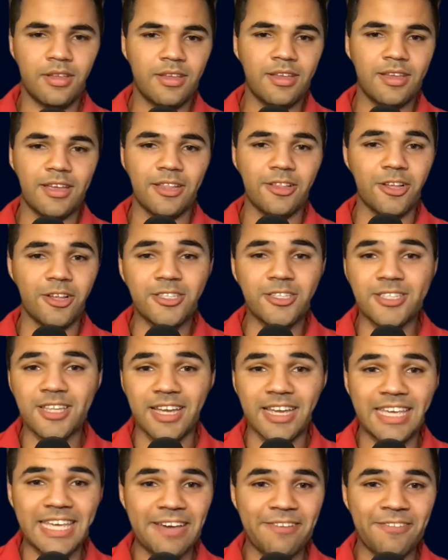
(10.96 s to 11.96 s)
It looks
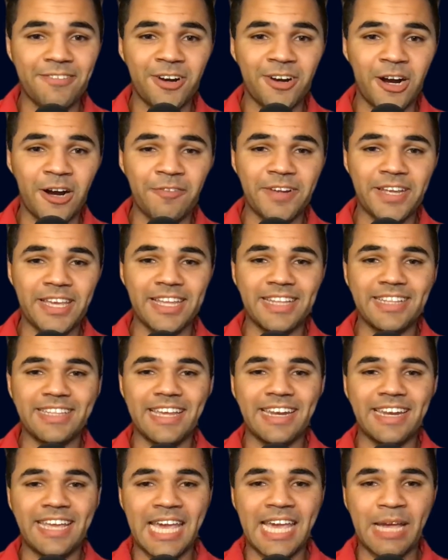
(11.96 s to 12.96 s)
like Kevin Harvick and
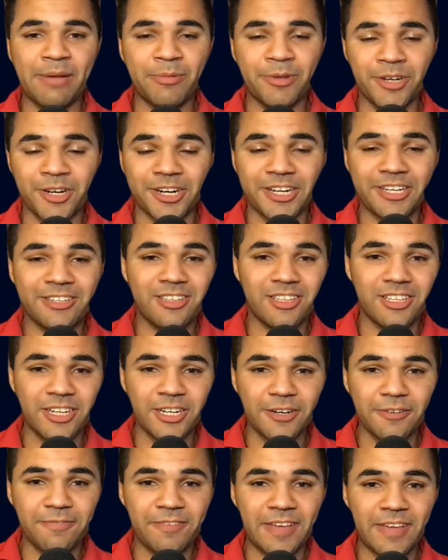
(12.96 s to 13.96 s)
Denny Hamlin are
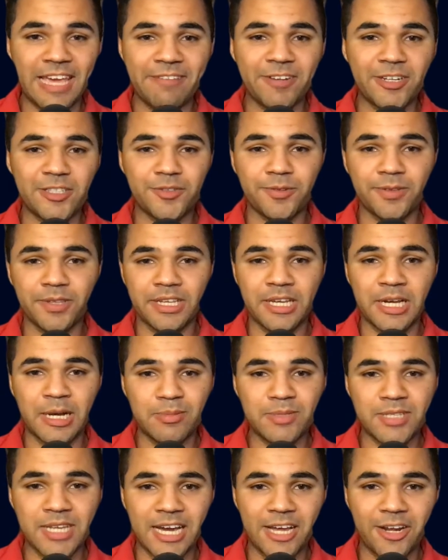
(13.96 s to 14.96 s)
clear favorites for the
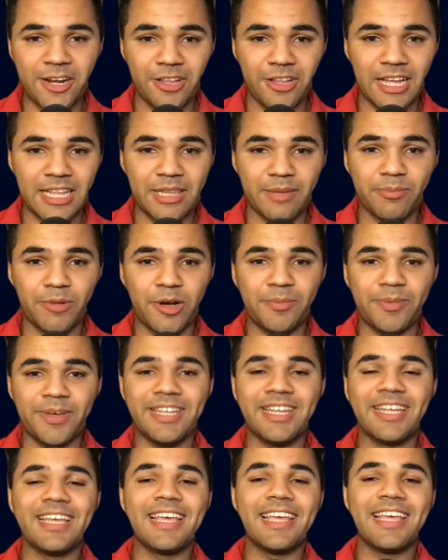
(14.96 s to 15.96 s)
Cup title at the moment.
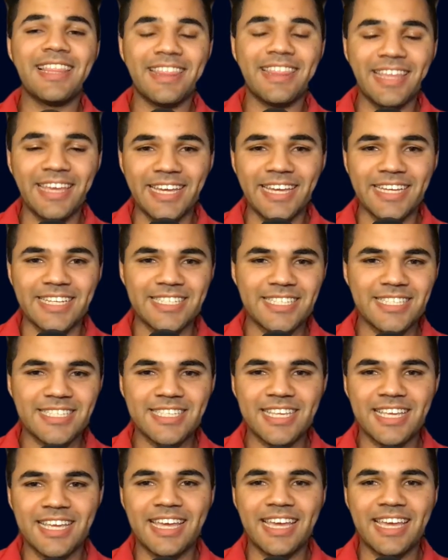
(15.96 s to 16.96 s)
This
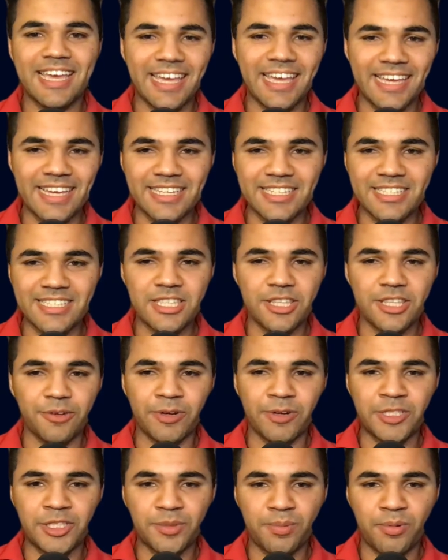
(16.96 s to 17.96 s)
is the
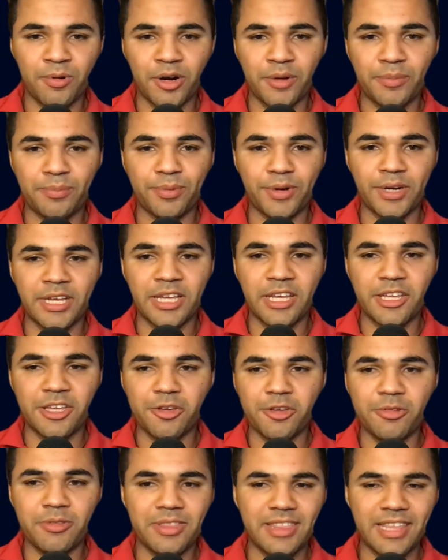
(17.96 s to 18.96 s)
Rich Report, bringing
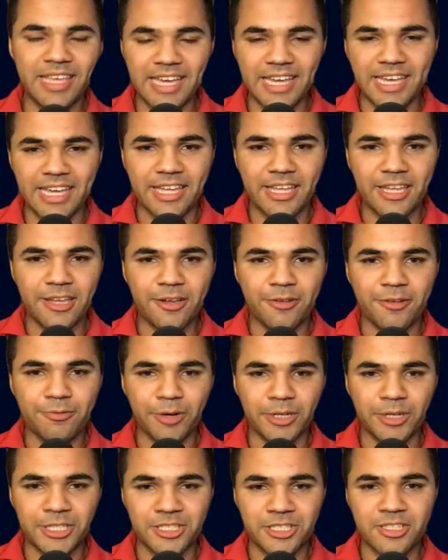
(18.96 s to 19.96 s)
you the
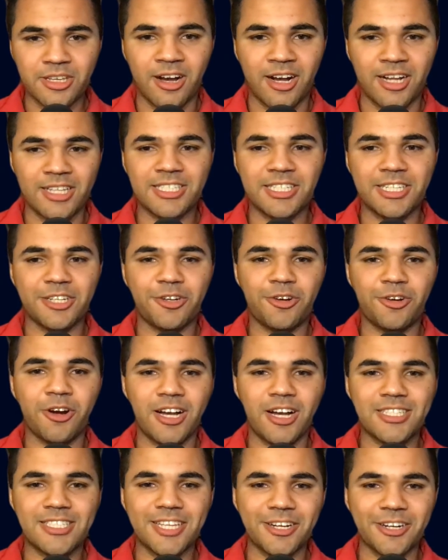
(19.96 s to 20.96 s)
richest content
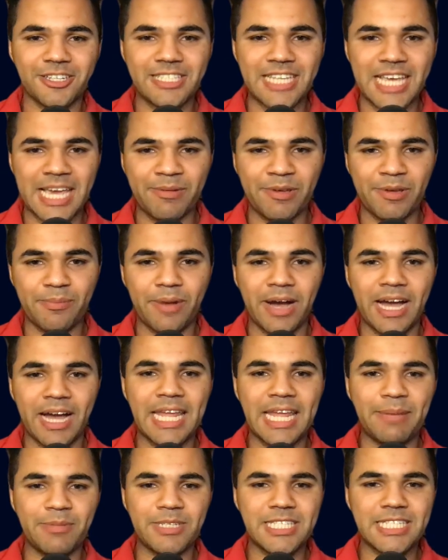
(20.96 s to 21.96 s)
across entertainment. My
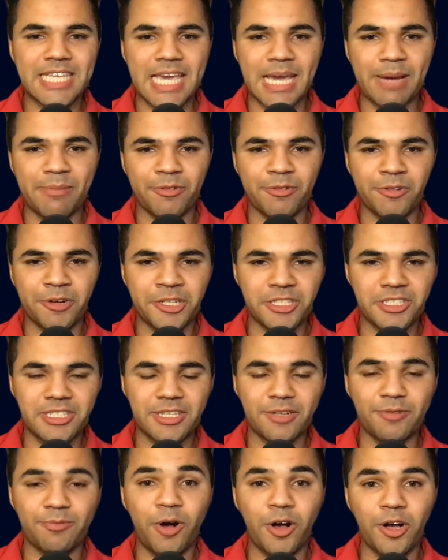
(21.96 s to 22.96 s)
name is Cameron
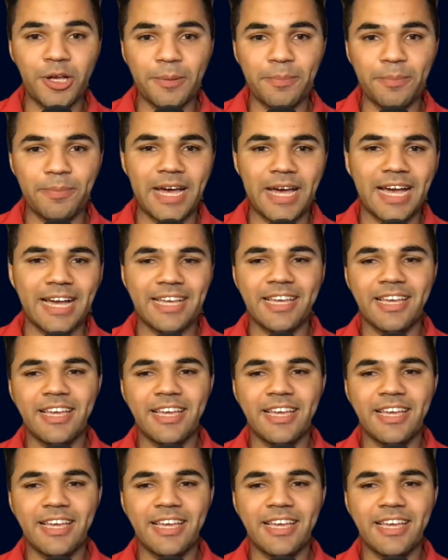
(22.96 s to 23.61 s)
Richardson. Welcome back